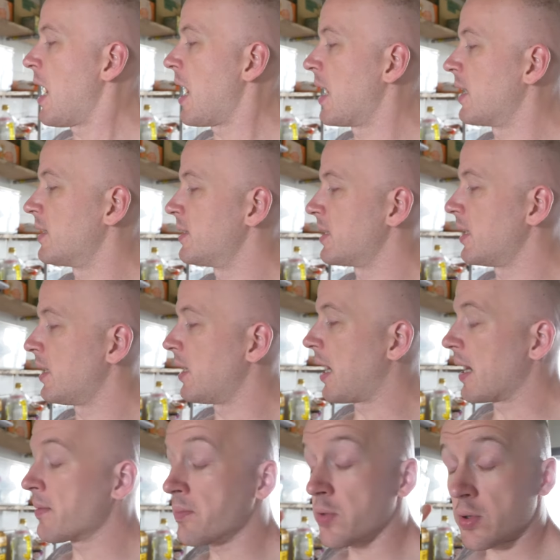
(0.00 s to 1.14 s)
And
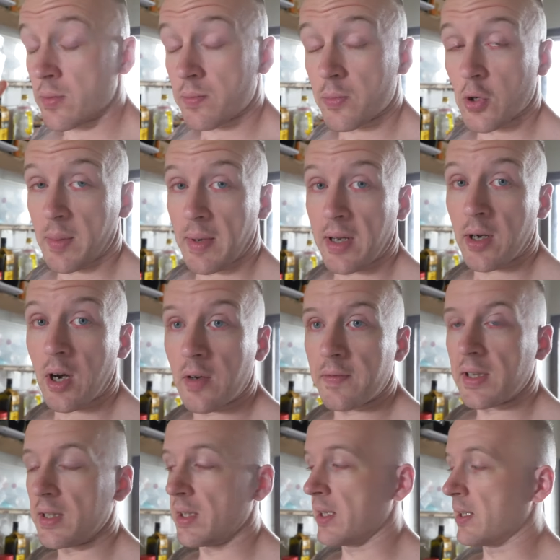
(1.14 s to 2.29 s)
I drink my
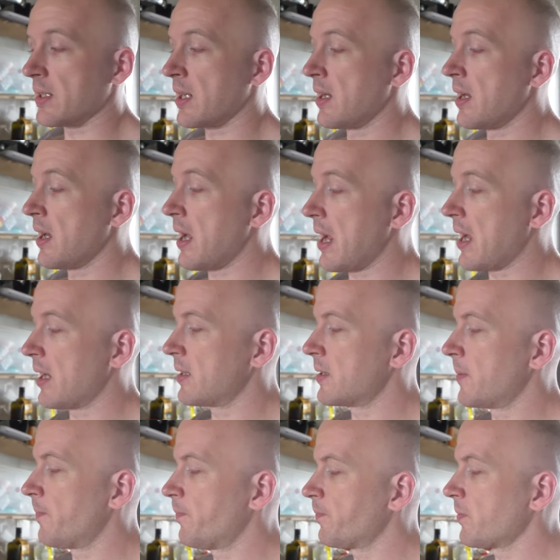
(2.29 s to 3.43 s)
coffee in these. And
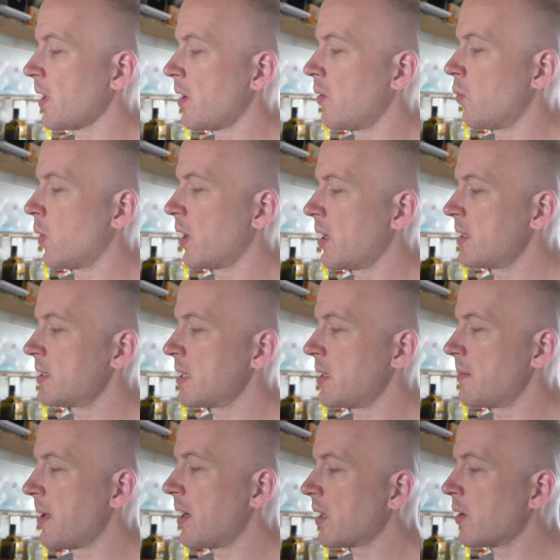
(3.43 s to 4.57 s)
whereas in
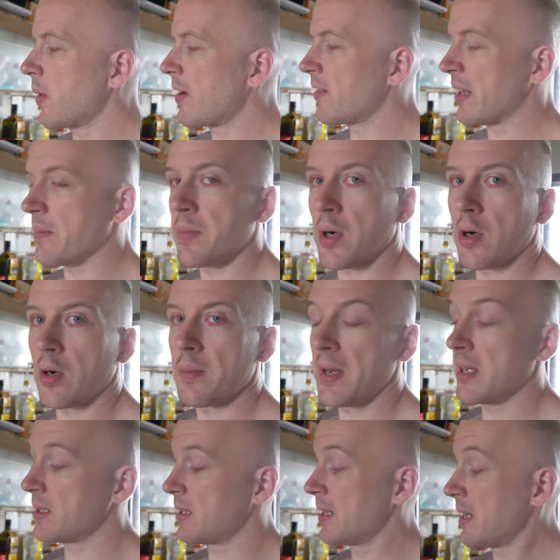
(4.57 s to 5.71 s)
America we have like Ball
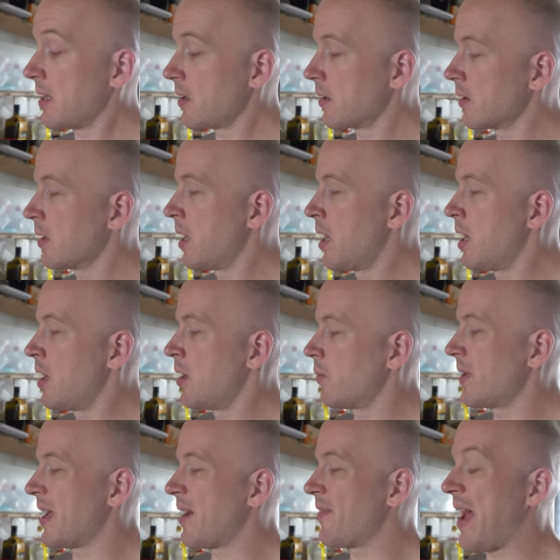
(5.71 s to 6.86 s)
Mason, here
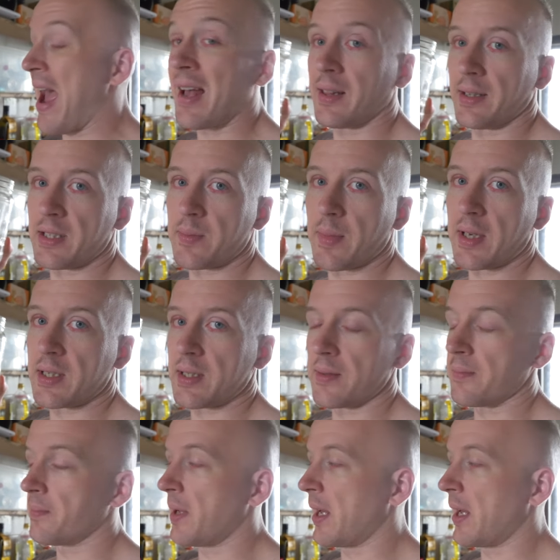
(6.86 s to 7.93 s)
we have Atlas Mason.